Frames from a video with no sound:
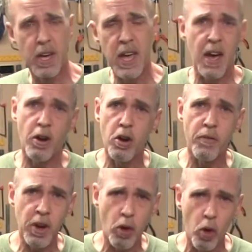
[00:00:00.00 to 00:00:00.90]
yeah,
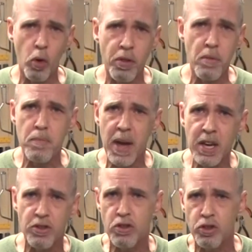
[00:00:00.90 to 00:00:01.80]
covering all the
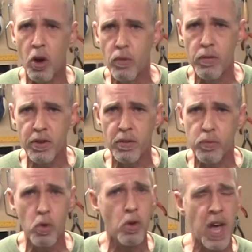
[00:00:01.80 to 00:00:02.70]
major genres
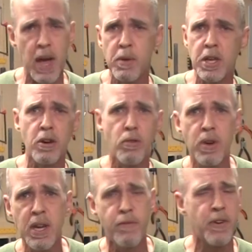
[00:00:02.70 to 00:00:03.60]
of wargaming, your
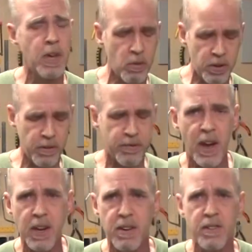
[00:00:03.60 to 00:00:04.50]
greenfield, your
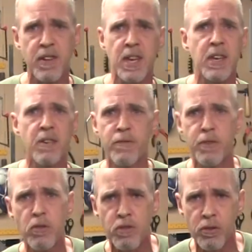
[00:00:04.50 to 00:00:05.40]
fantasy, your
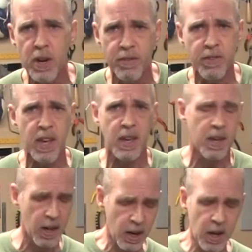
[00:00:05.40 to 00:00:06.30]
futuristic,